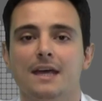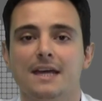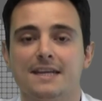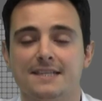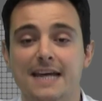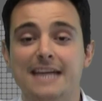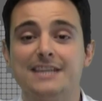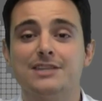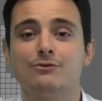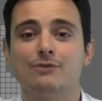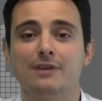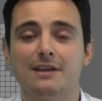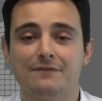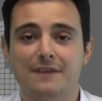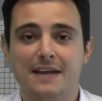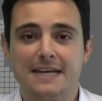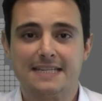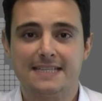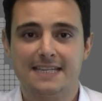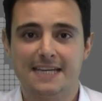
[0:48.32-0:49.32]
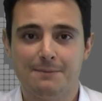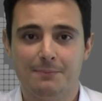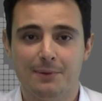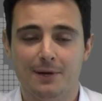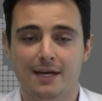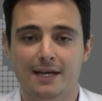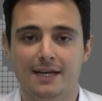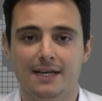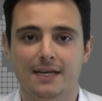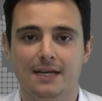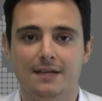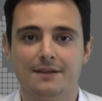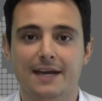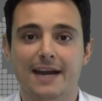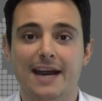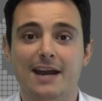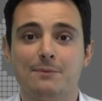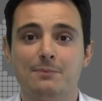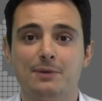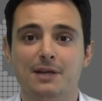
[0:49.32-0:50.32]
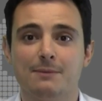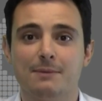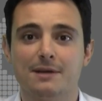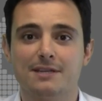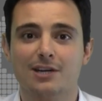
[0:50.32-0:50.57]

Set to reinvent C P E, the Nanobeam